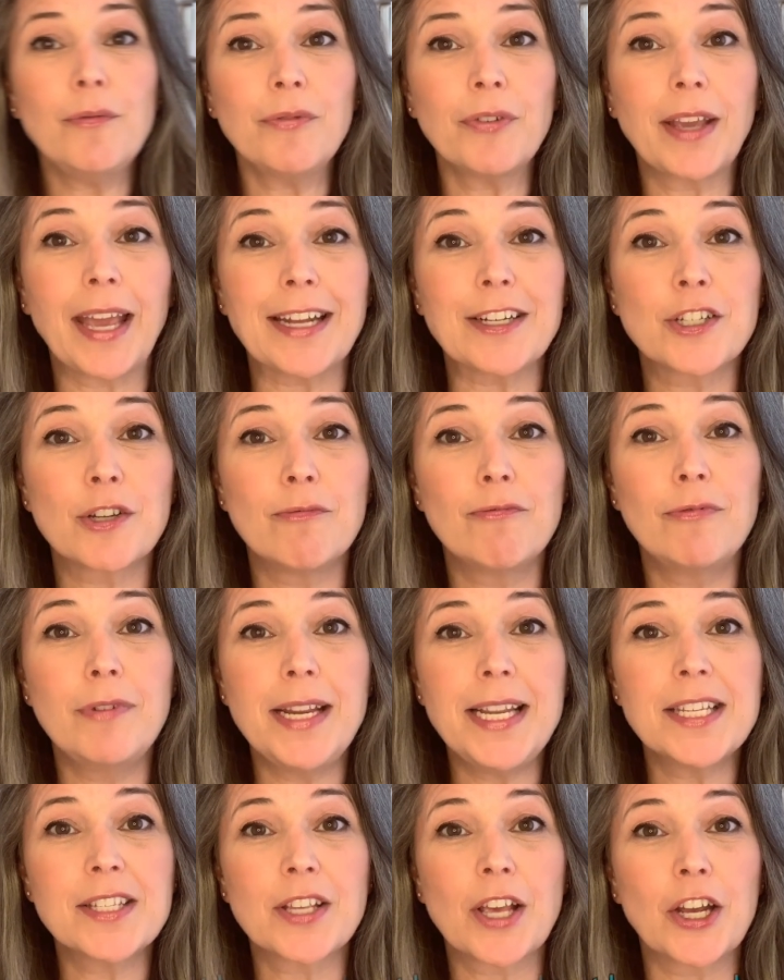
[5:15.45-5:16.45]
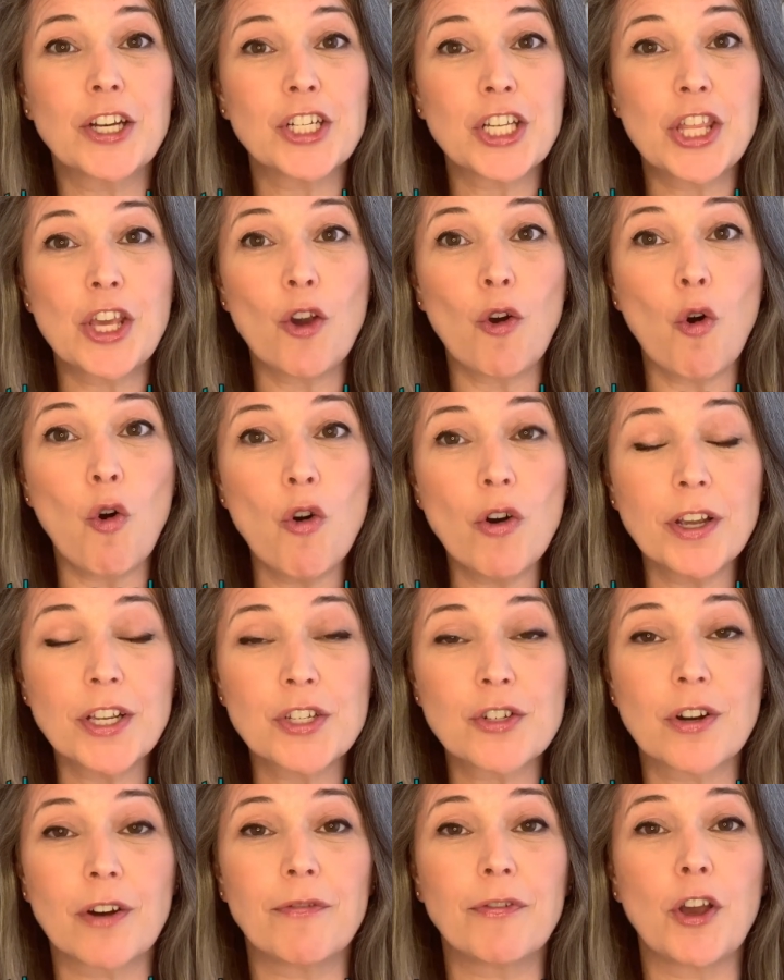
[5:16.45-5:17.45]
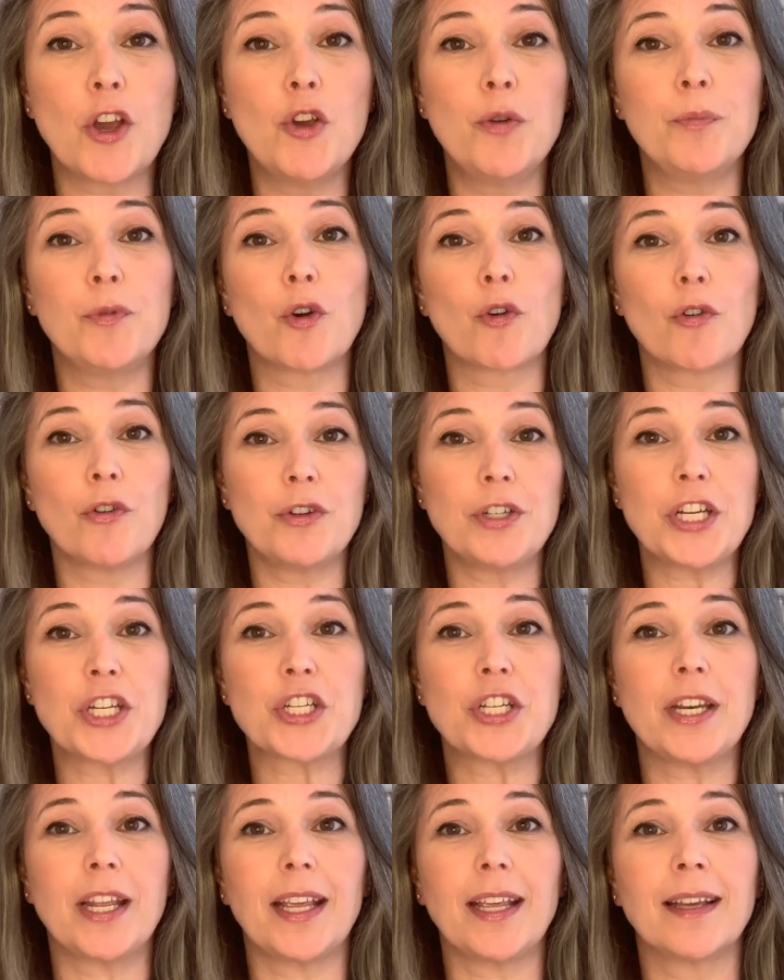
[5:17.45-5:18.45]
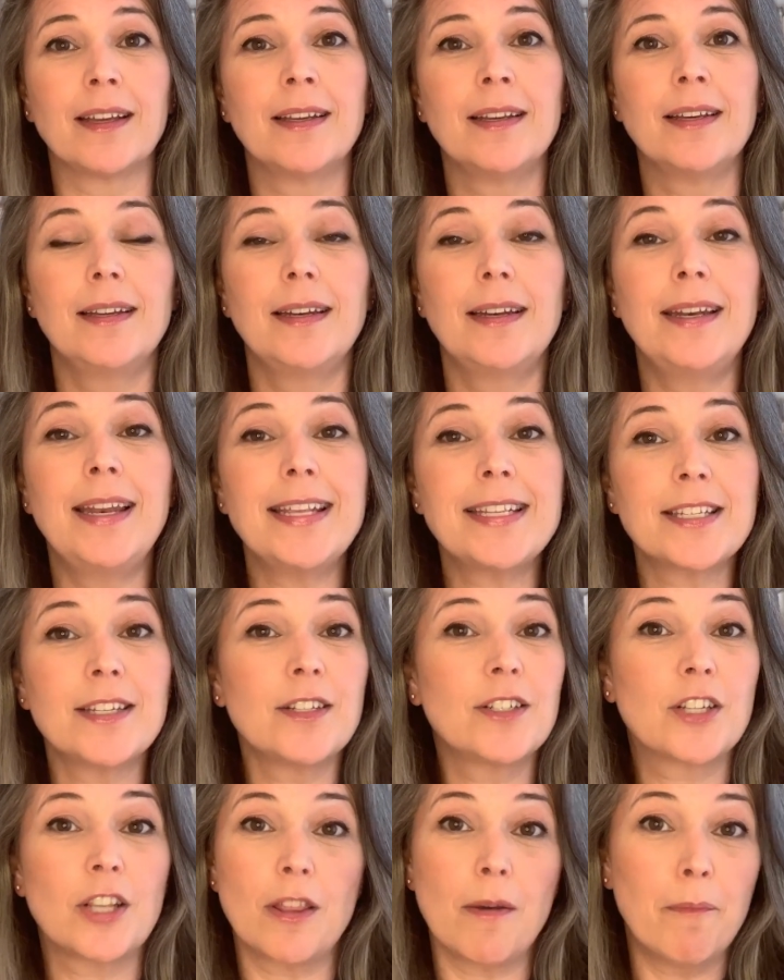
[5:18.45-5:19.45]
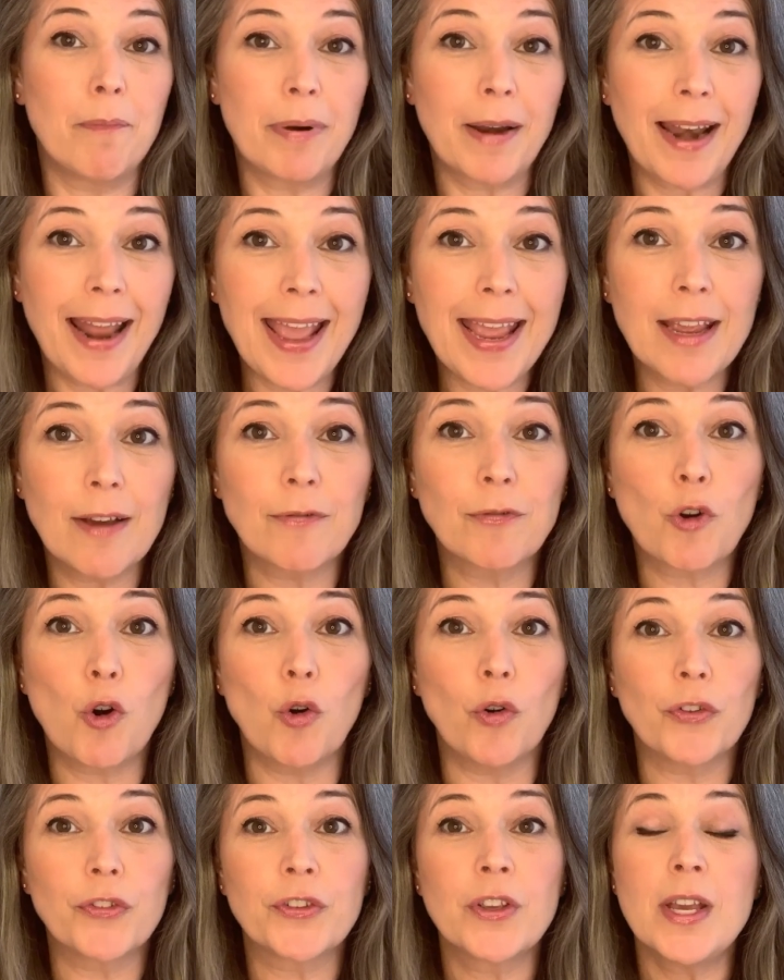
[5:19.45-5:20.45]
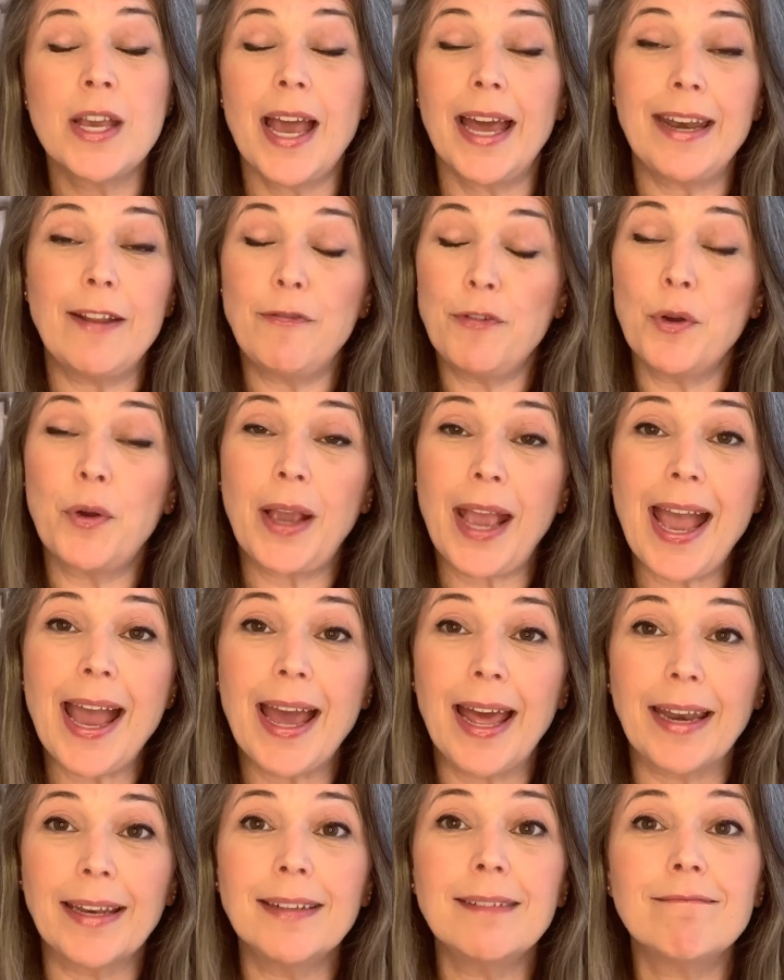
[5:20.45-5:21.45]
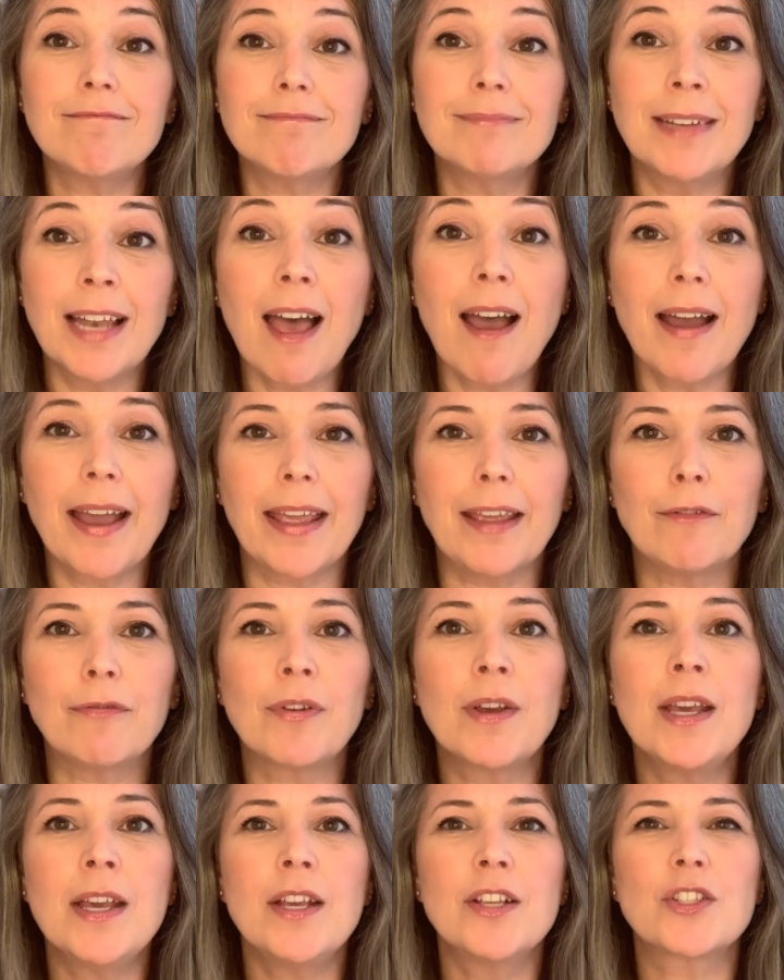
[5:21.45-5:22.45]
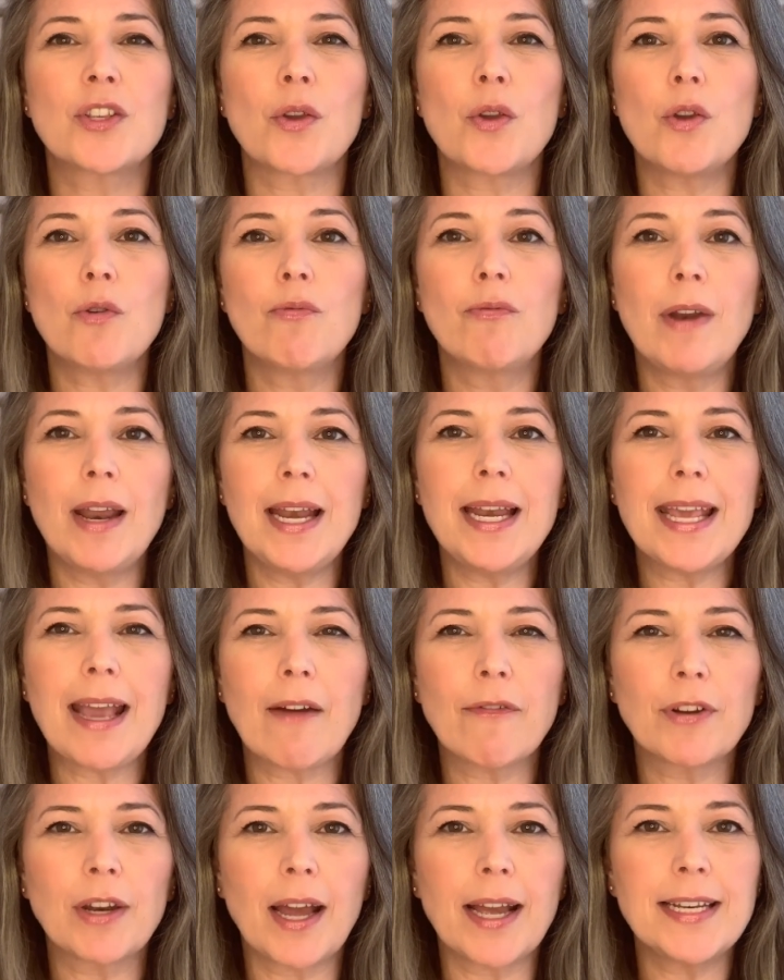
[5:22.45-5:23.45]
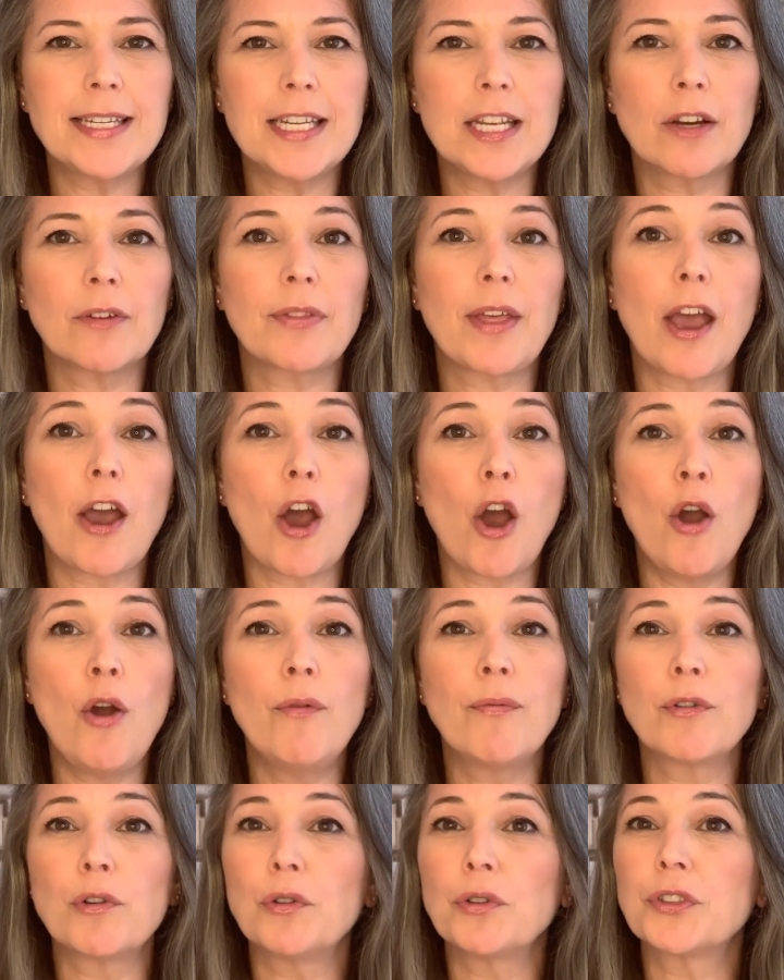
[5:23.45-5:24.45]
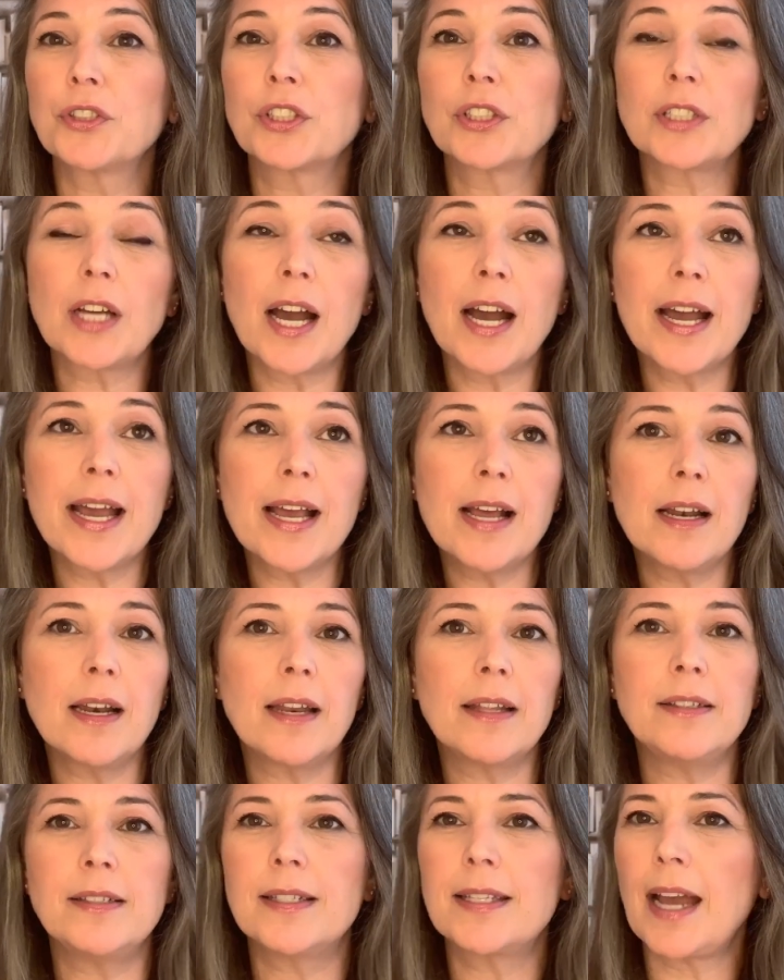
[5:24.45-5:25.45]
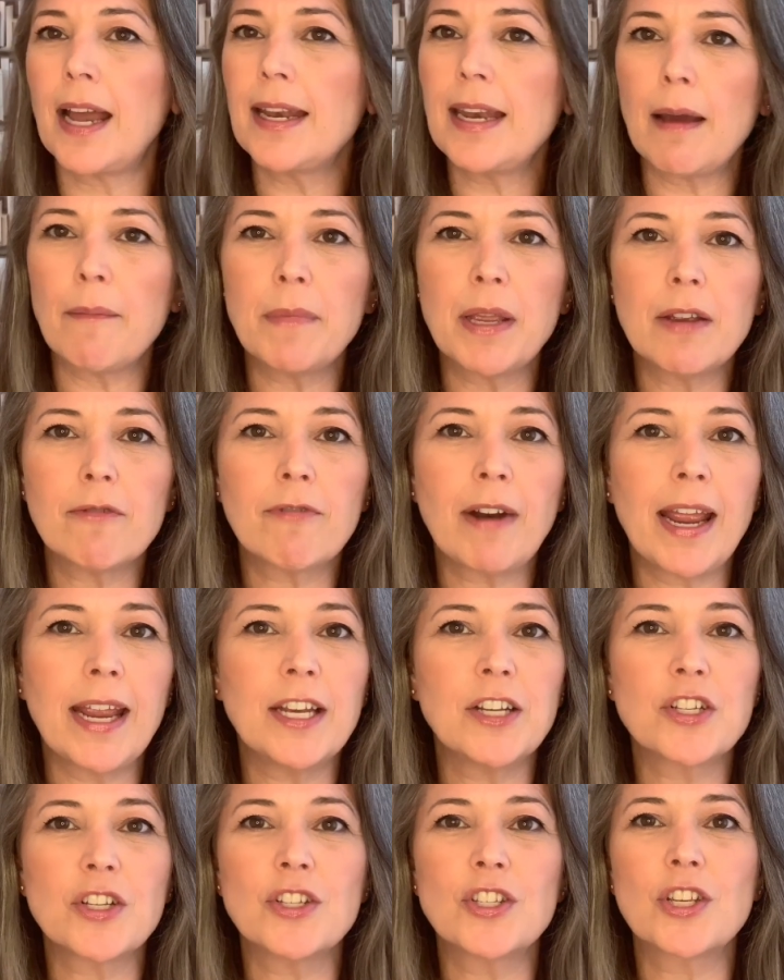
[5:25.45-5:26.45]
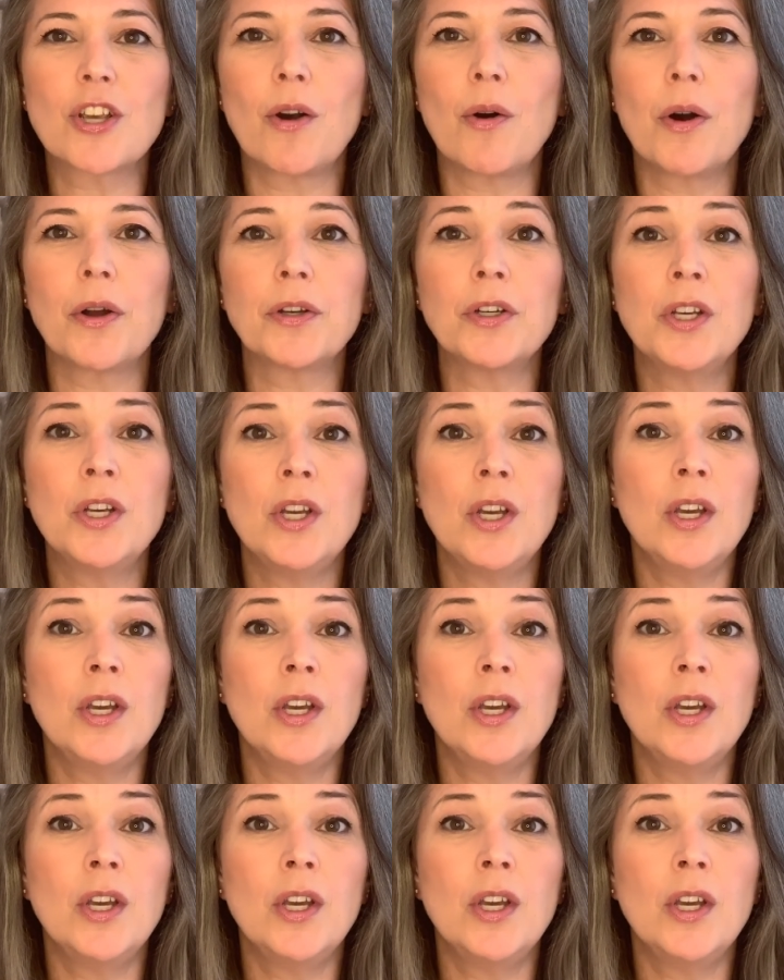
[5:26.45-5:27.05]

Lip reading: forget to research the orchestra for whom you're auditioning. Listen to them play, of course, and if you can, live, so you really have an idea of their overall style and dynamic range and so on.